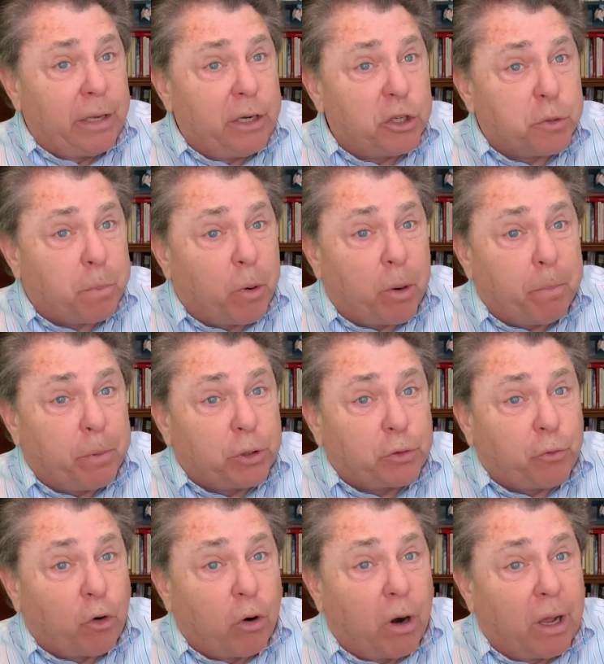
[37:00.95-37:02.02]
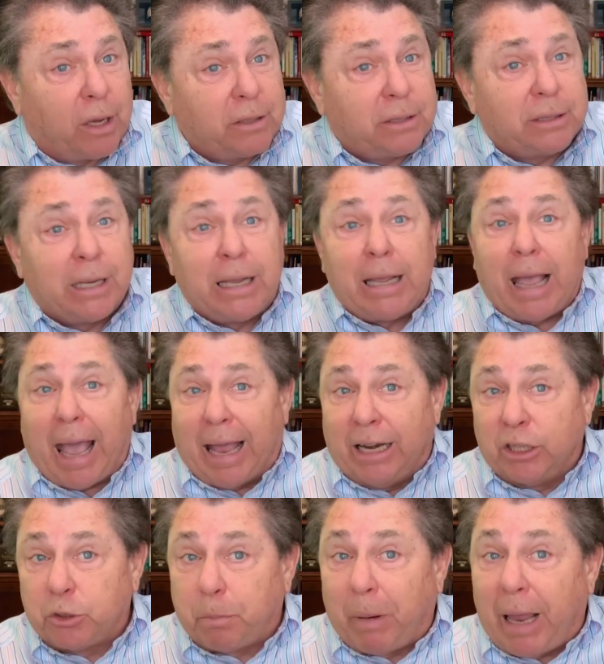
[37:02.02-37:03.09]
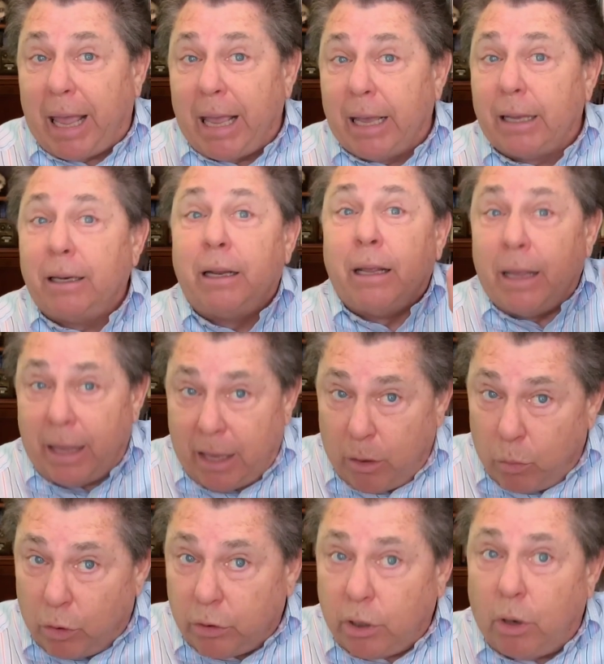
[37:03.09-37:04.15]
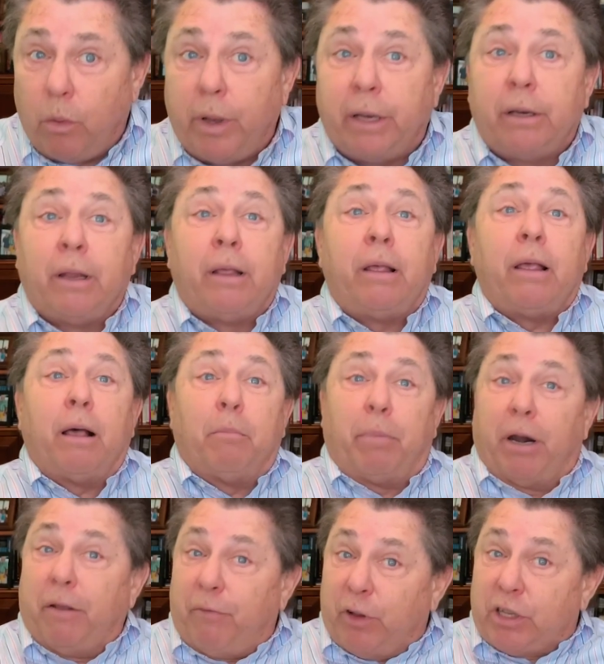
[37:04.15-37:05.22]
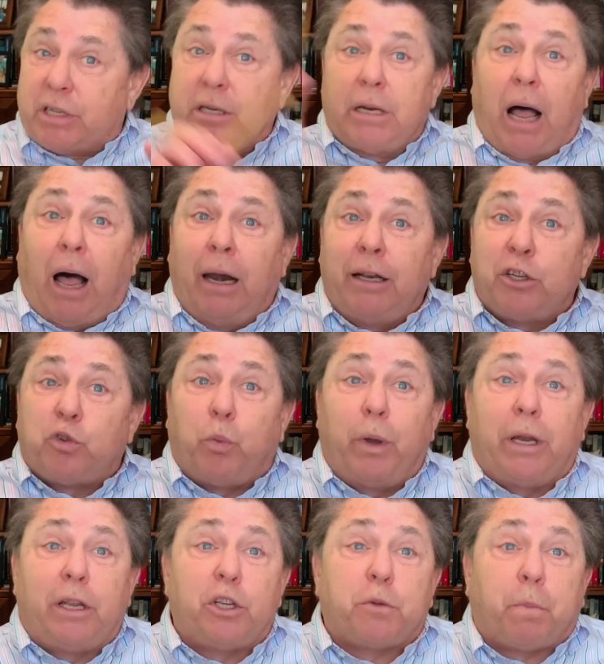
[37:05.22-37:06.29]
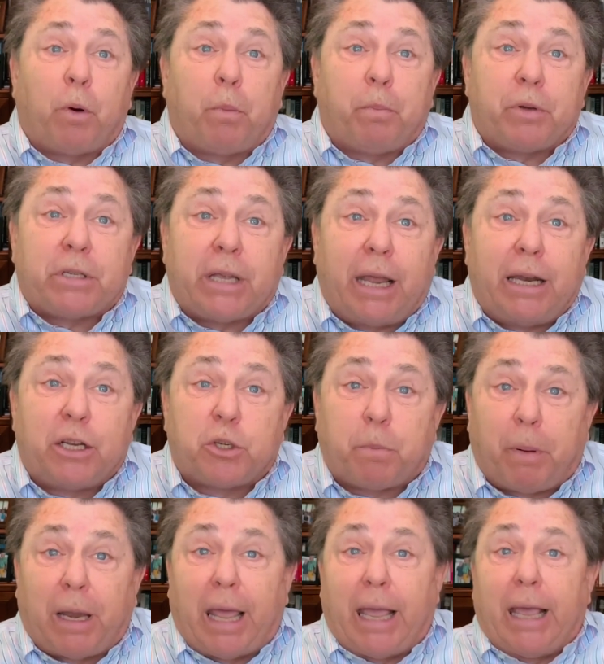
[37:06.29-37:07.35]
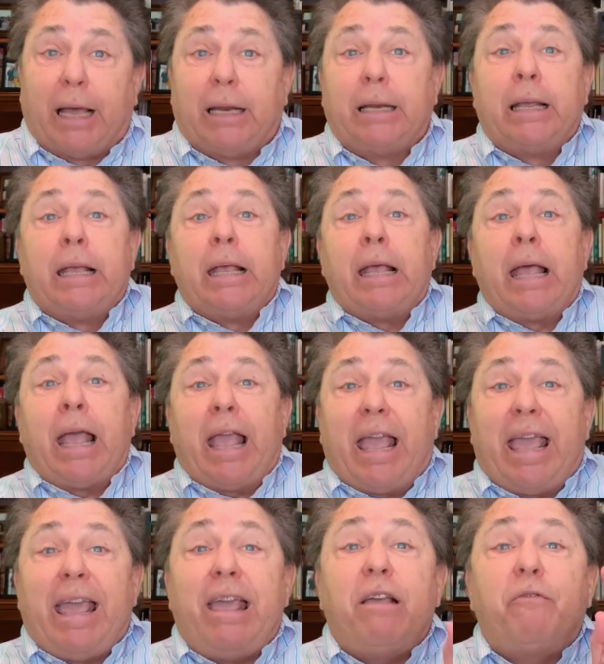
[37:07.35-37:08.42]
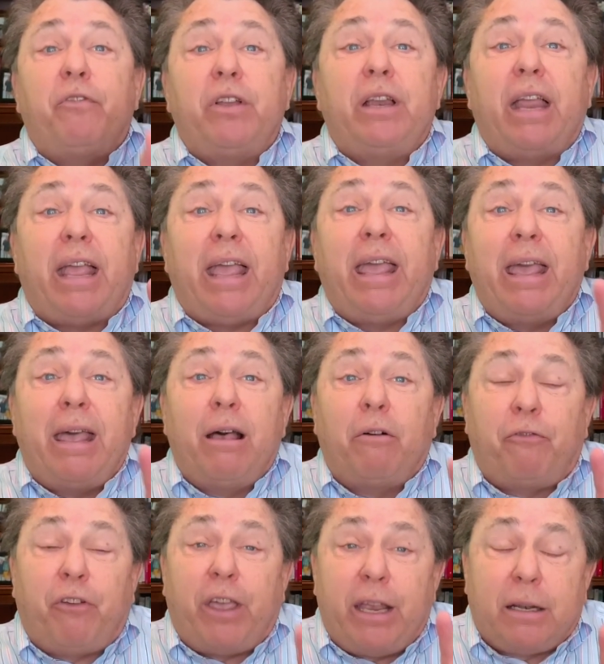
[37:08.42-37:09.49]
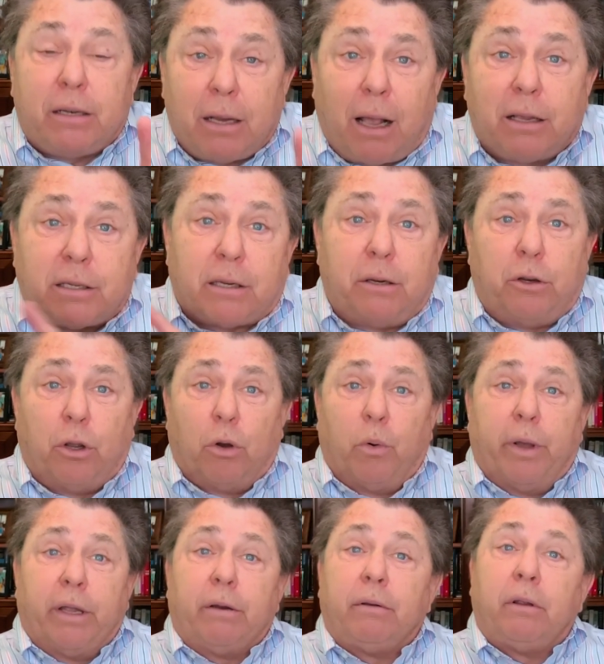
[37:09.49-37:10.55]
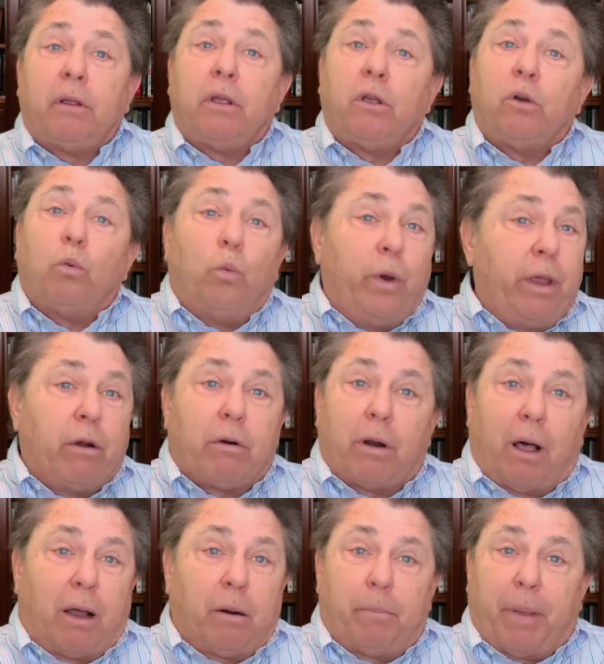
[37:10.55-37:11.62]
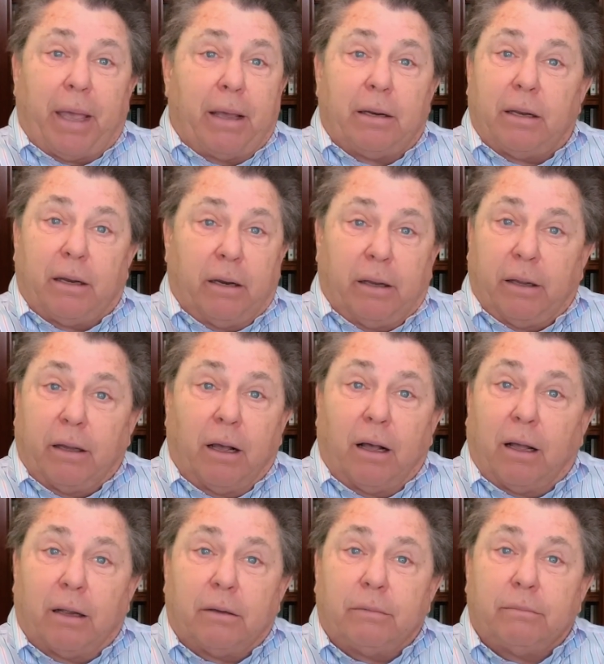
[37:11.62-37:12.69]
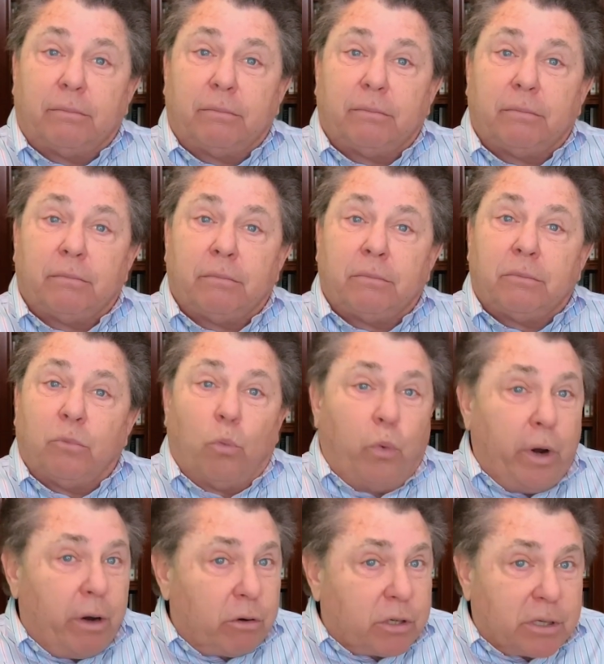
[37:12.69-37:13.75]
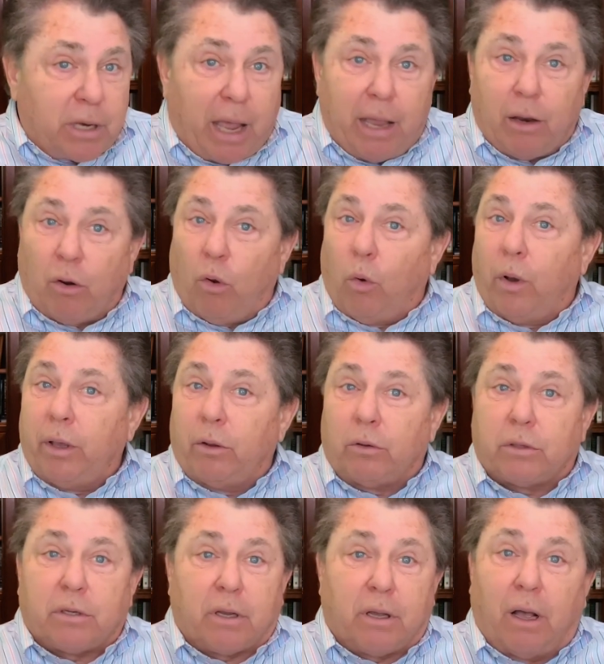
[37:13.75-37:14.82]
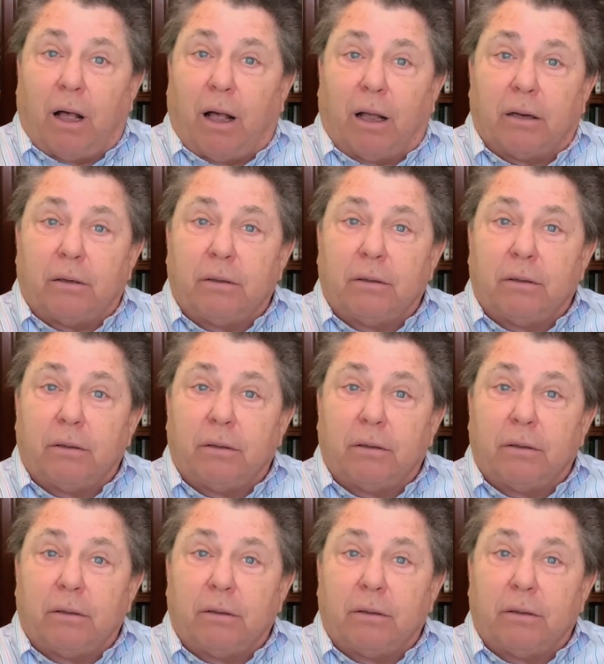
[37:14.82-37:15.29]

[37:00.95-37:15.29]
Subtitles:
his purpose for us and his plan, he will do it. But if it's not his will, his purpose, and his plan, even if he doesn't do it, we are not abandoning God. We are staying loyal to God.